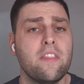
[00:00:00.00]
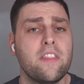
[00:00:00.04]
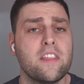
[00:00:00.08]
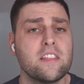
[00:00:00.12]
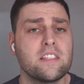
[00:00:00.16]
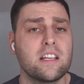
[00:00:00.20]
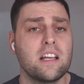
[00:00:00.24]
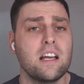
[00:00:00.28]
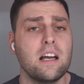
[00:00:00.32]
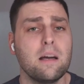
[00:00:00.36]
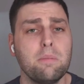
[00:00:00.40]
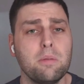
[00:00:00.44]
There's
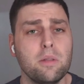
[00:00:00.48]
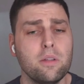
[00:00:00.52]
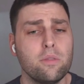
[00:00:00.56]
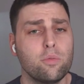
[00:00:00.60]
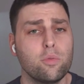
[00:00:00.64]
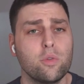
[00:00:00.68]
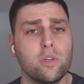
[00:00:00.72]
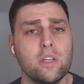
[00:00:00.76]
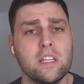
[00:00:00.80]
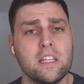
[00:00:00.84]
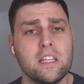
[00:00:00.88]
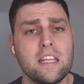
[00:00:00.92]
a couple of
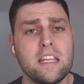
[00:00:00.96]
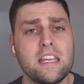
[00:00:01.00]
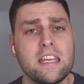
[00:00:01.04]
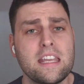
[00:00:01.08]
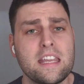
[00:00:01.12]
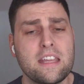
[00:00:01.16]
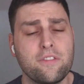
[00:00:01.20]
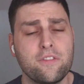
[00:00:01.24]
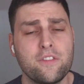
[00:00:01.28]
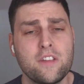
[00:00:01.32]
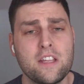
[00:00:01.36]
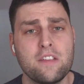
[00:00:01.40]
really
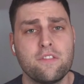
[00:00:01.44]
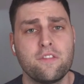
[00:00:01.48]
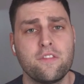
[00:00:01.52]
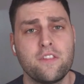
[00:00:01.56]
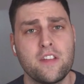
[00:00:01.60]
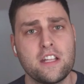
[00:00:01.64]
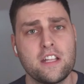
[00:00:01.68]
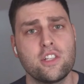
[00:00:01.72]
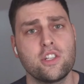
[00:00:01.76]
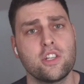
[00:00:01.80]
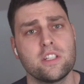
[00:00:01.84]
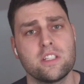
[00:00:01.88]
nifty
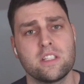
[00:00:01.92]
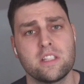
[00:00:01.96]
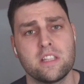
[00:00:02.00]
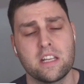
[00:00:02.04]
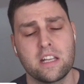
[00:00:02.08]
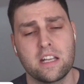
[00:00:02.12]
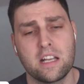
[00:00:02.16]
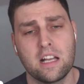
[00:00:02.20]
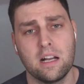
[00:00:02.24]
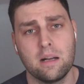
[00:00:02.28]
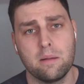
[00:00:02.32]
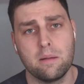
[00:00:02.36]
features
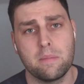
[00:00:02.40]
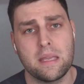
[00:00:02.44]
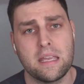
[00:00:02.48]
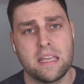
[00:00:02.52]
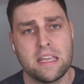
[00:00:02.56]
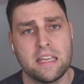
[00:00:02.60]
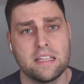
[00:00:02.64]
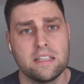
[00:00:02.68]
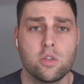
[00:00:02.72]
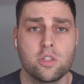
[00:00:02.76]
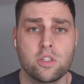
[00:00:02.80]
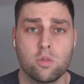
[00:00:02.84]
that come
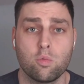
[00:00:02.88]
in